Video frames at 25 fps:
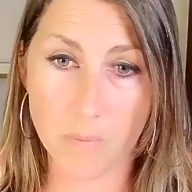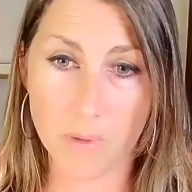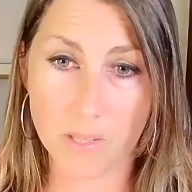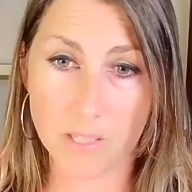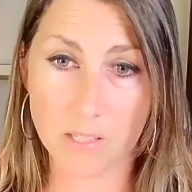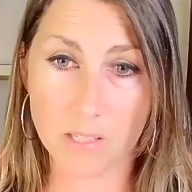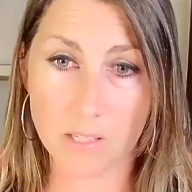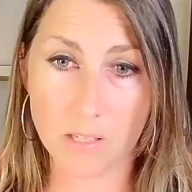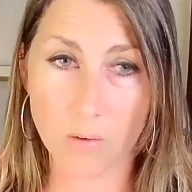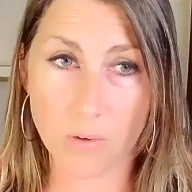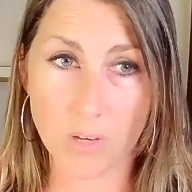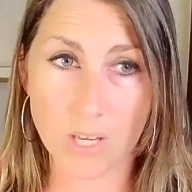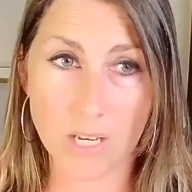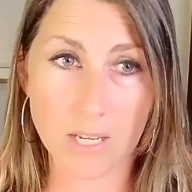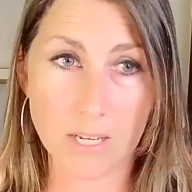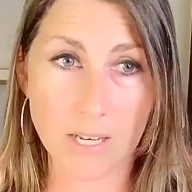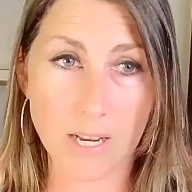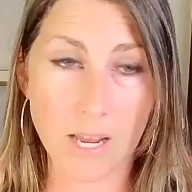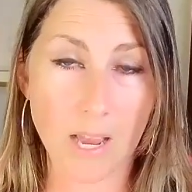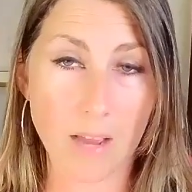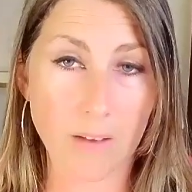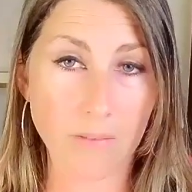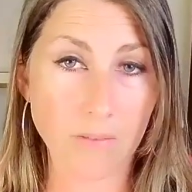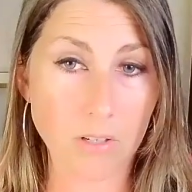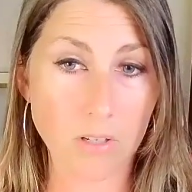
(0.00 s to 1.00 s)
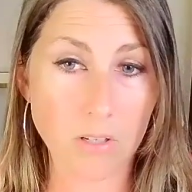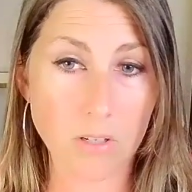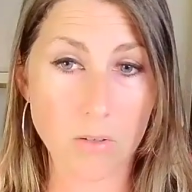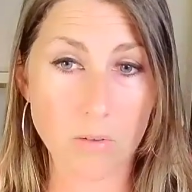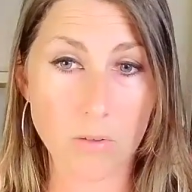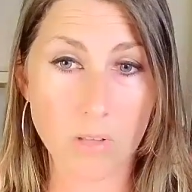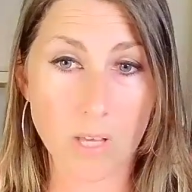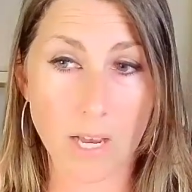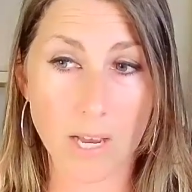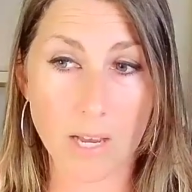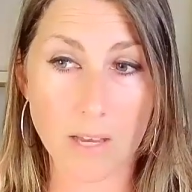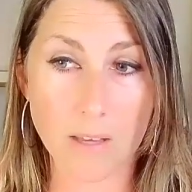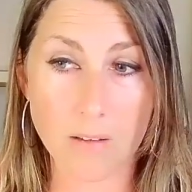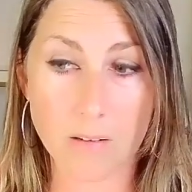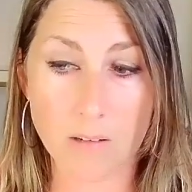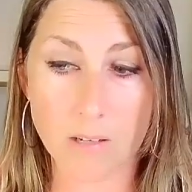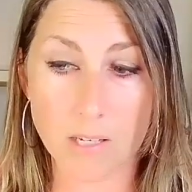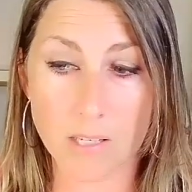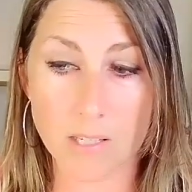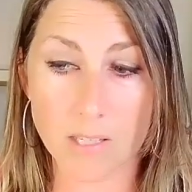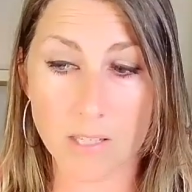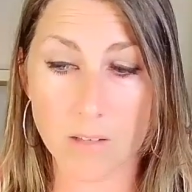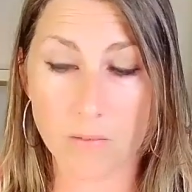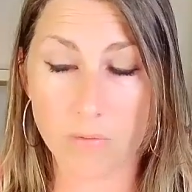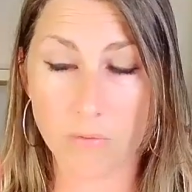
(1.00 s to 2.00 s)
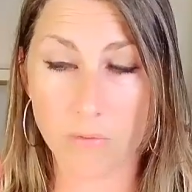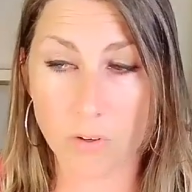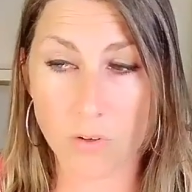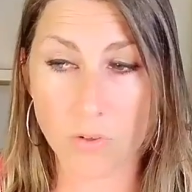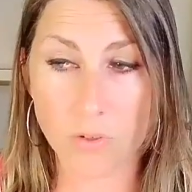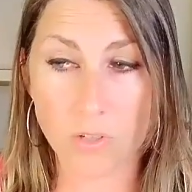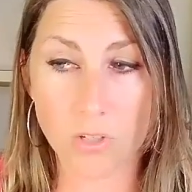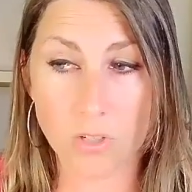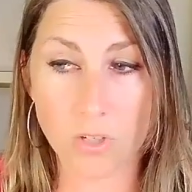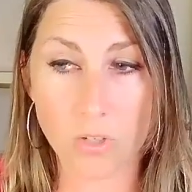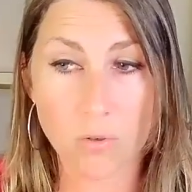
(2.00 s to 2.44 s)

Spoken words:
And so he didn't have to do that because the first